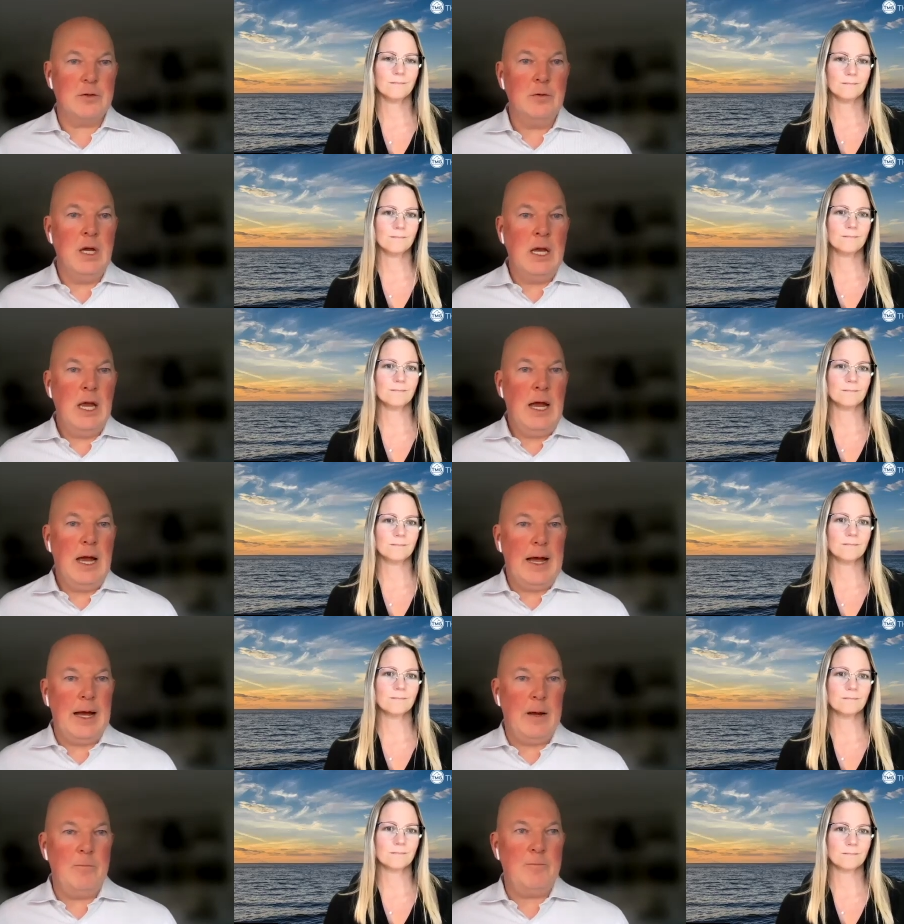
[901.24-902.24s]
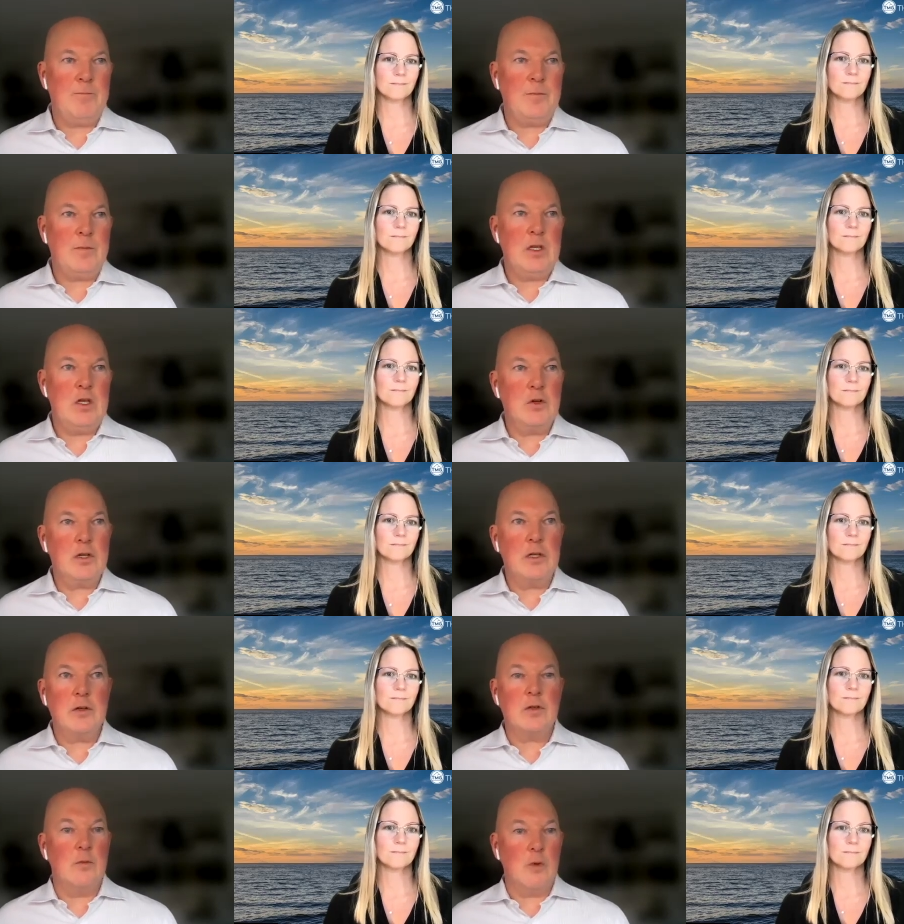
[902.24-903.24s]
Speaker 1: to. Usually
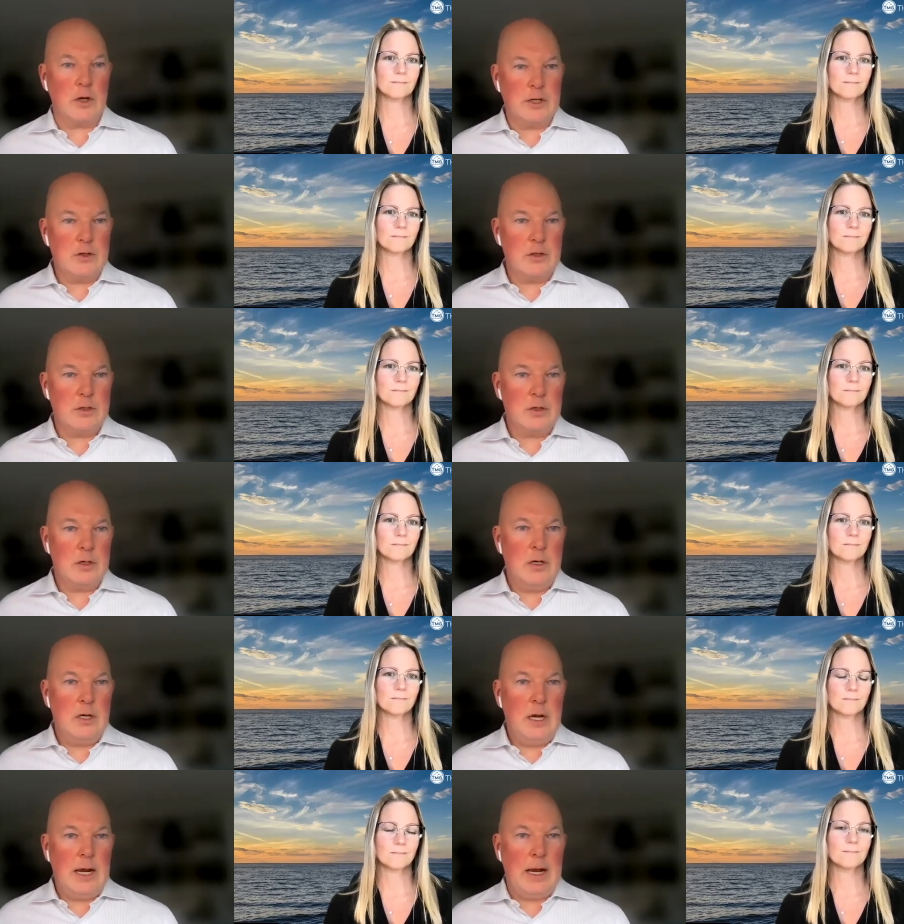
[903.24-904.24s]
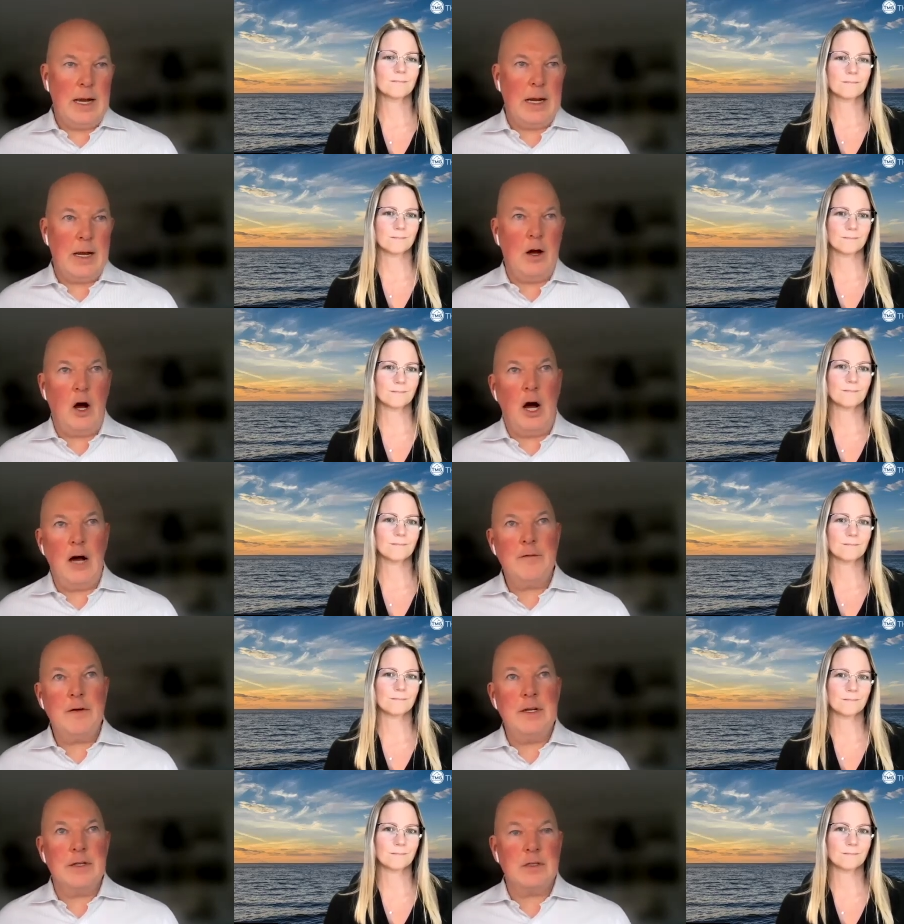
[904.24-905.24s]
there's no mortgage.
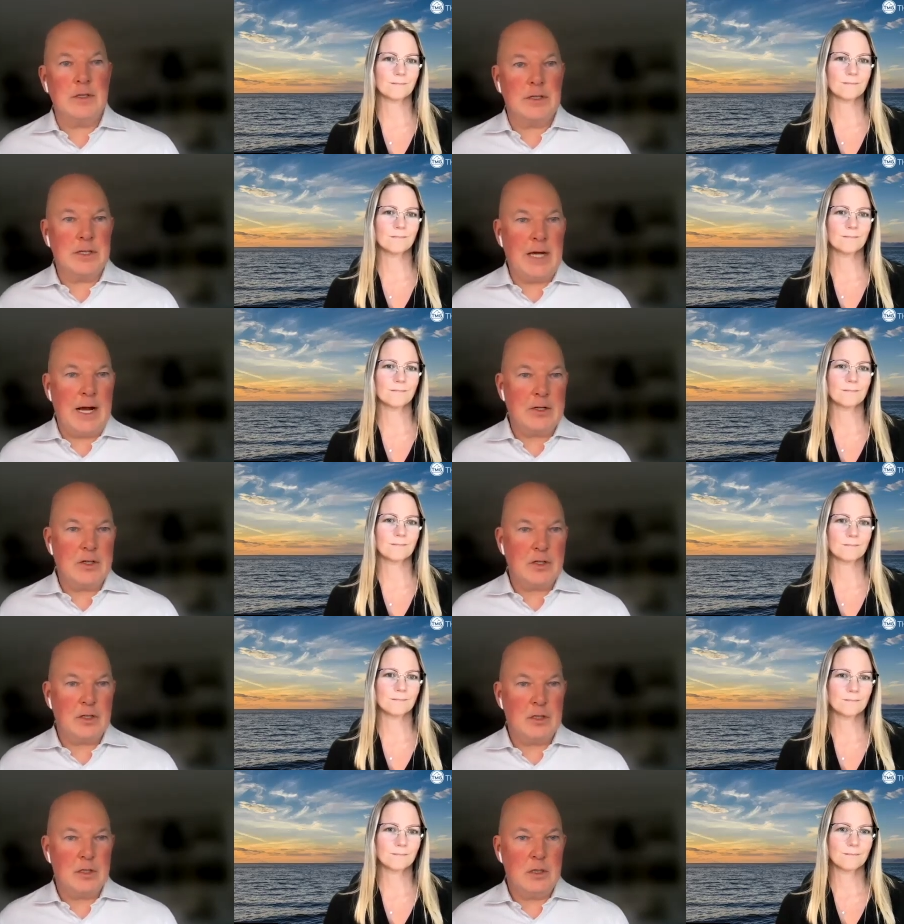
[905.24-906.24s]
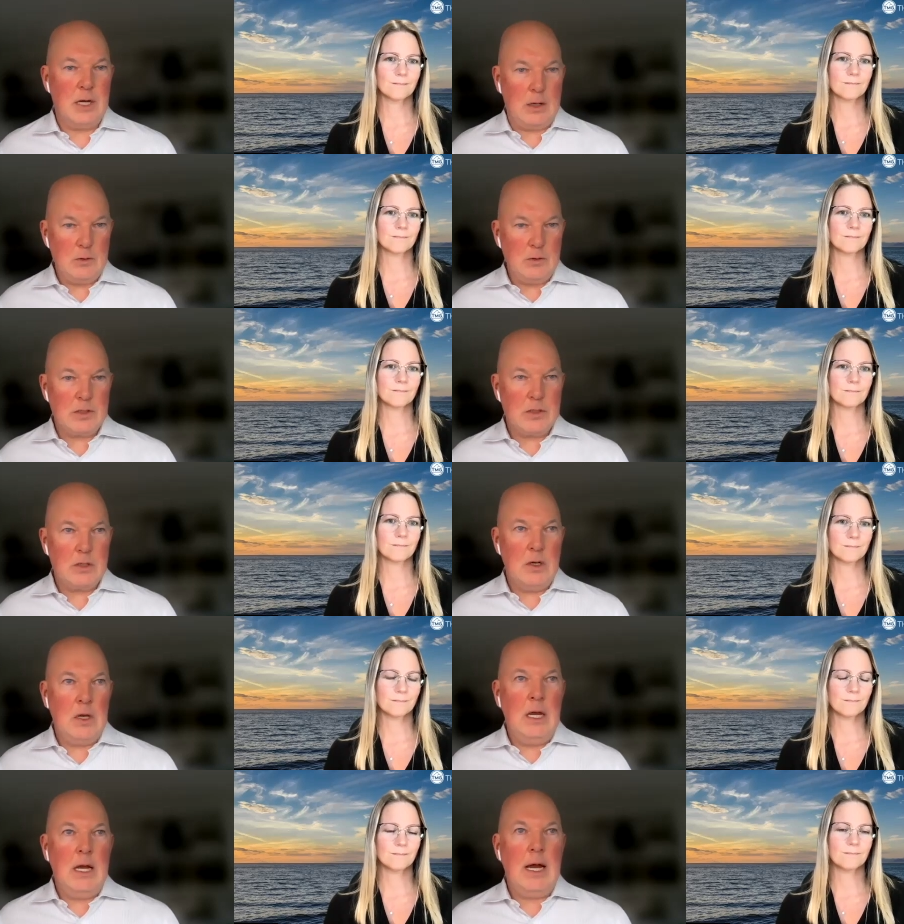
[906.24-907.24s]
Often it's a detached house.
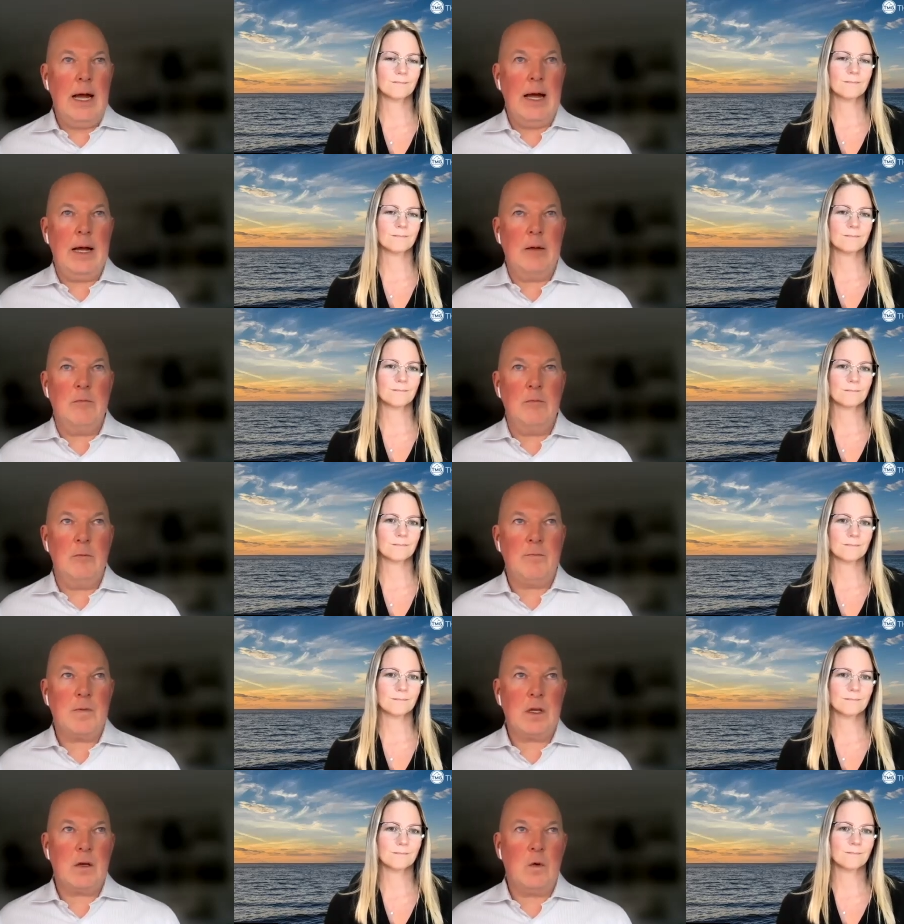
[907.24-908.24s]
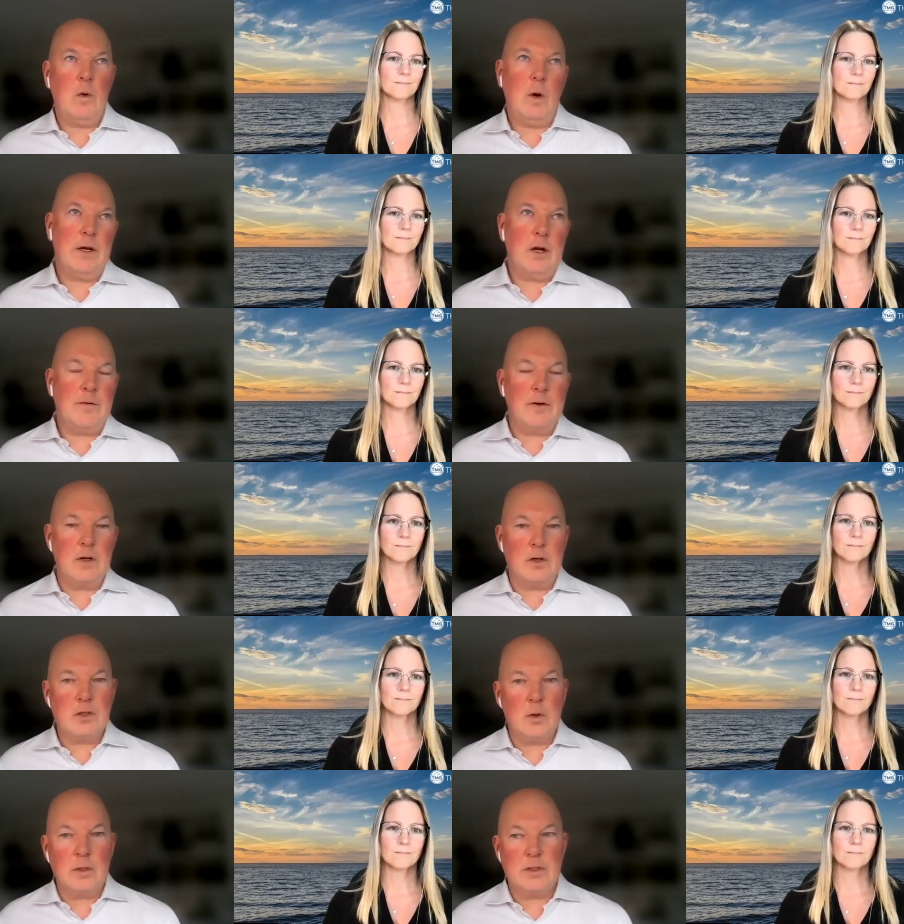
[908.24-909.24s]
Quite often
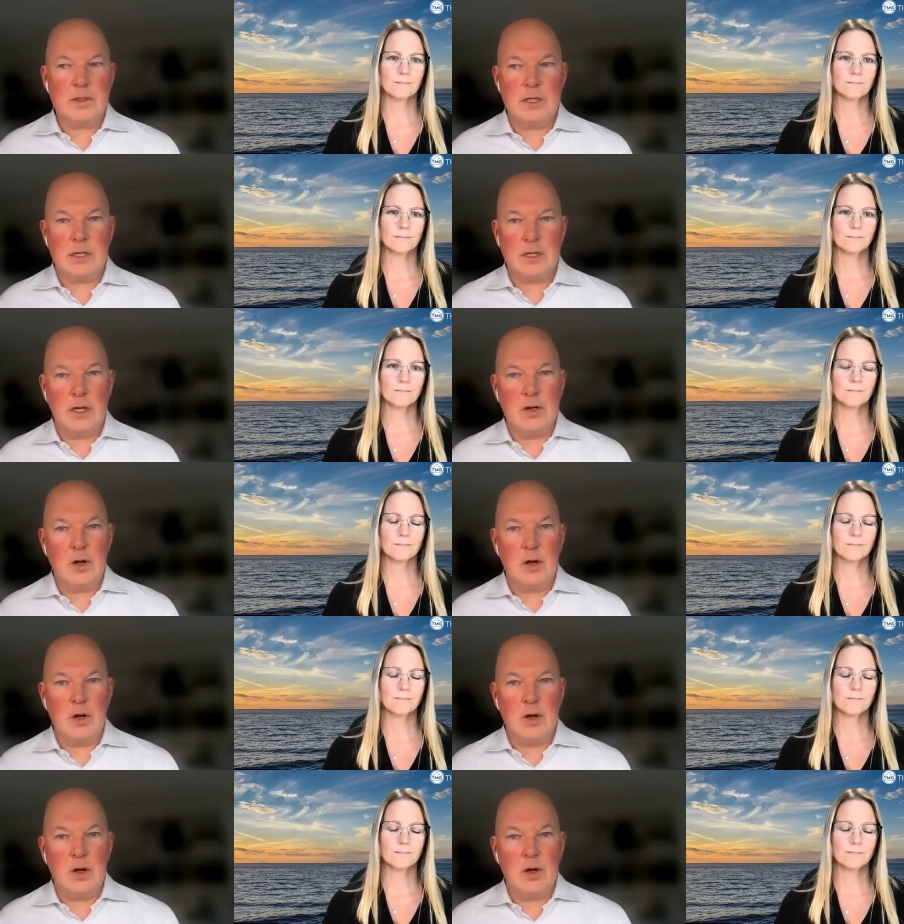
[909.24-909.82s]
also it's a